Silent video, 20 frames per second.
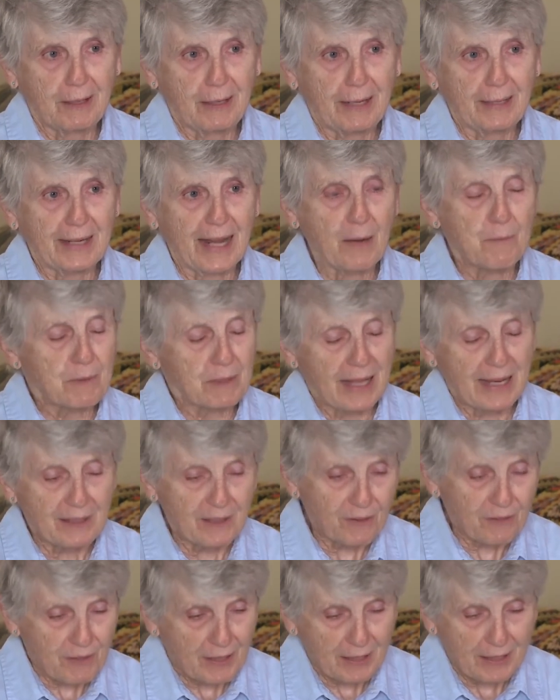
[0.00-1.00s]
And I would like
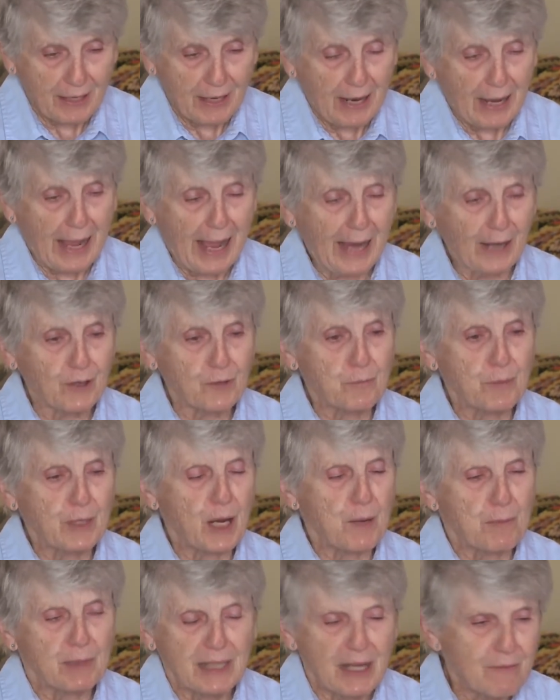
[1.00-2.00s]
to think I could
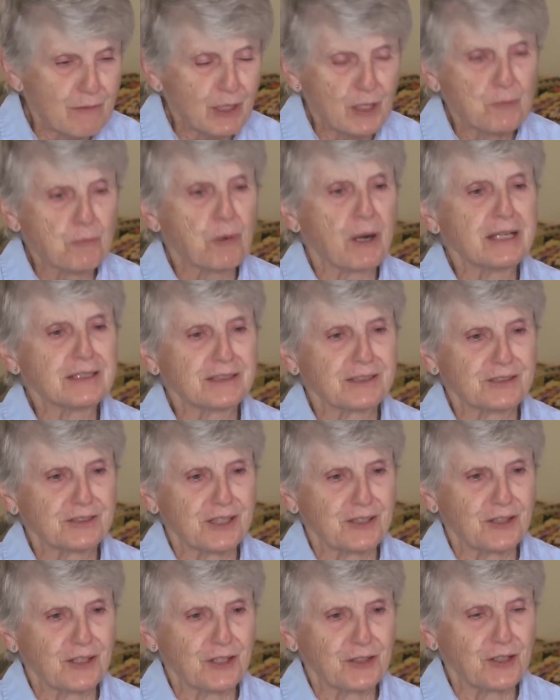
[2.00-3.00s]
be a benevolent
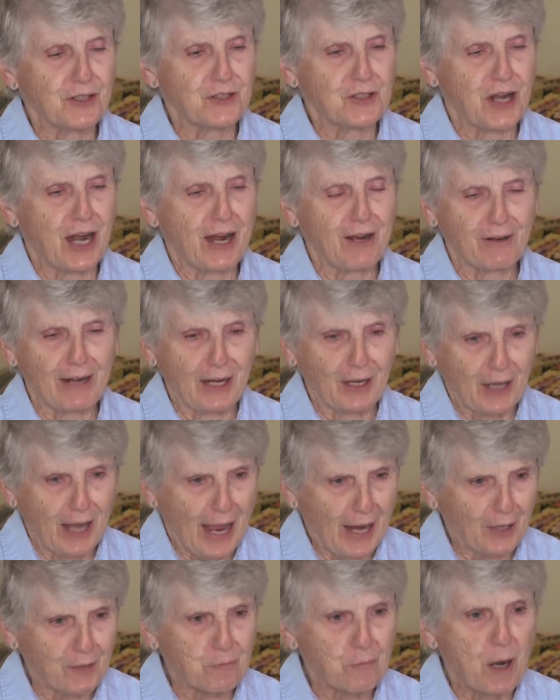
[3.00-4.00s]
presence in the jail.
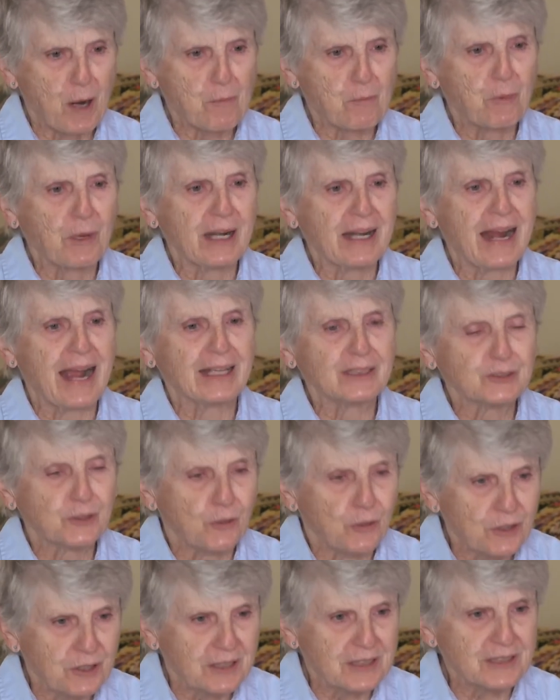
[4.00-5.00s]
I could bring God's
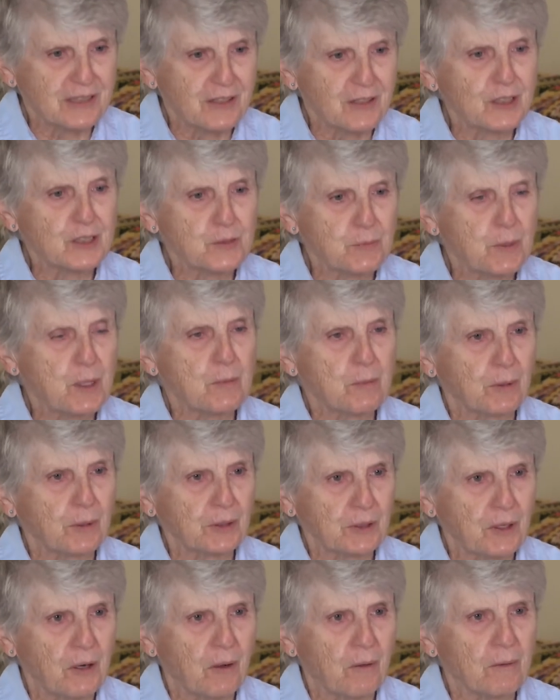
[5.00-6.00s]
goodness to these
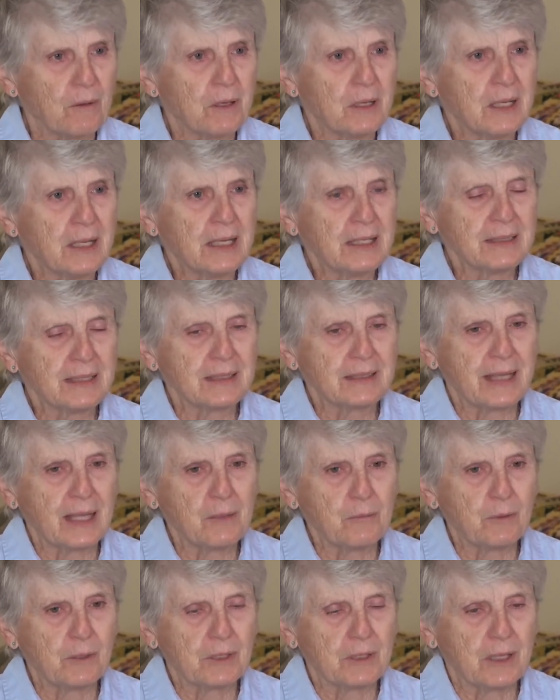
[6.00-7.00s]
people, you know, that
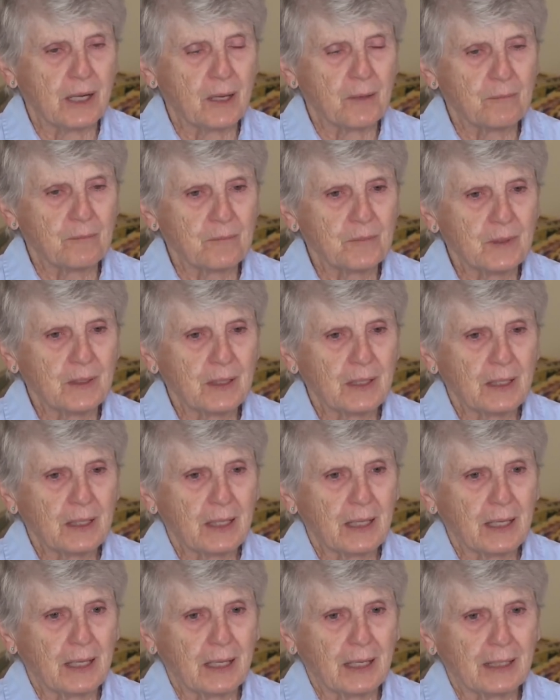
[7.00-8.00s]
they would
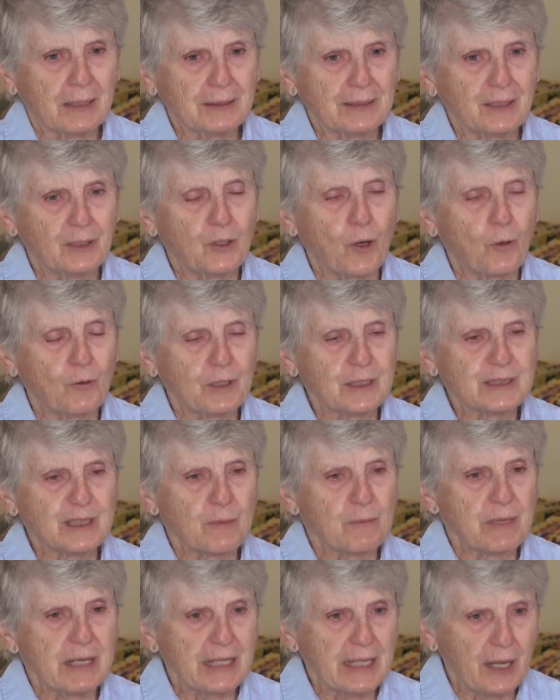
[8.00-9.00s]
know that
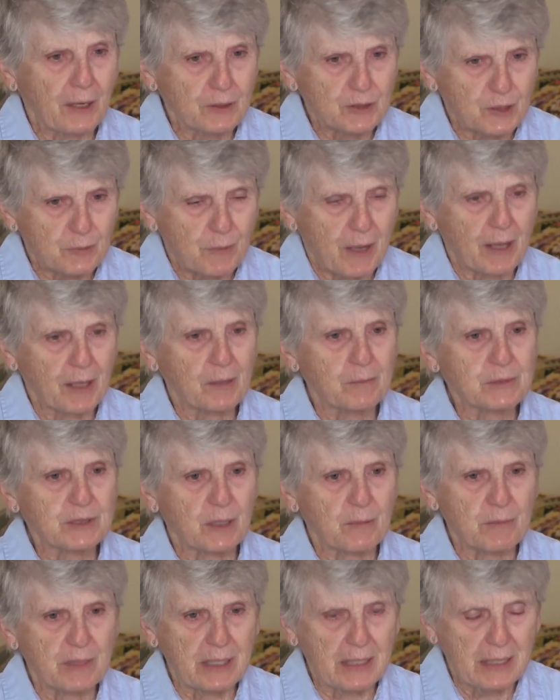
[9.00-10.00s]
somebody cares about them,
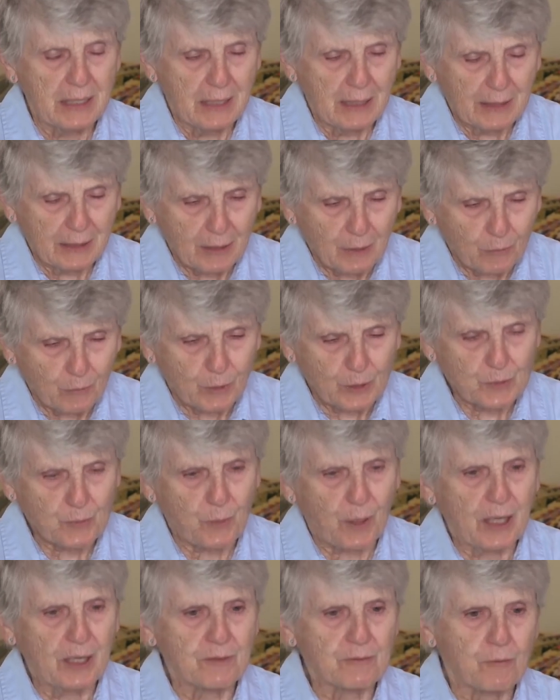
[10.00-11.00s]
somebody is
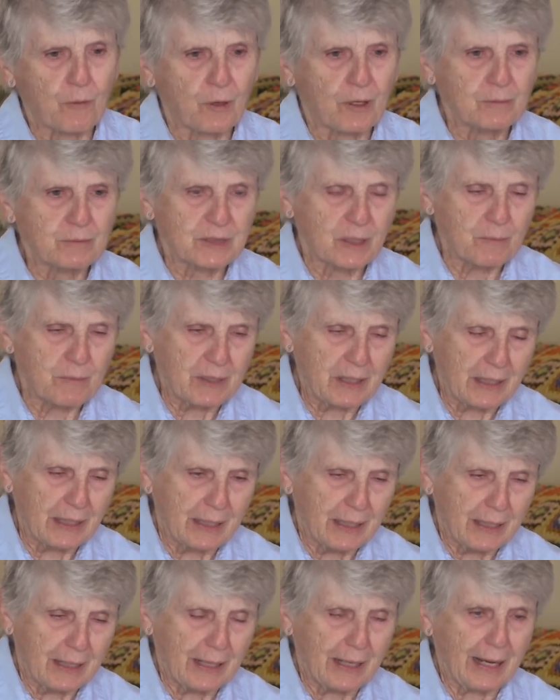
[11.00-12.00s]
praying for them, somebody
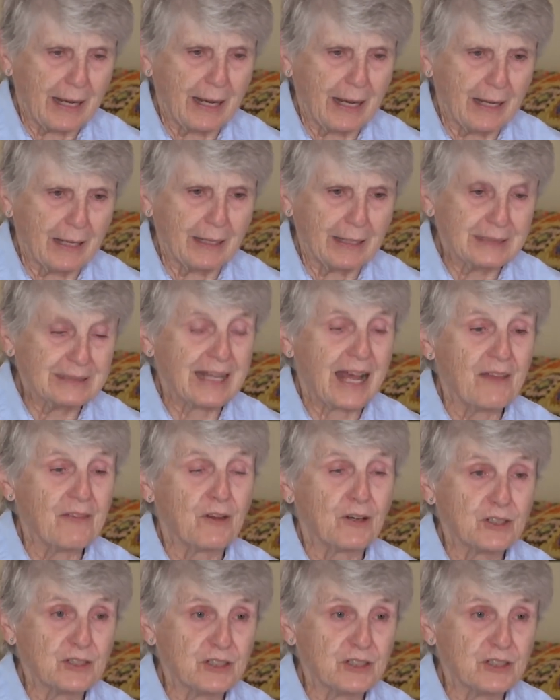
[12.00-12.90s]
is on their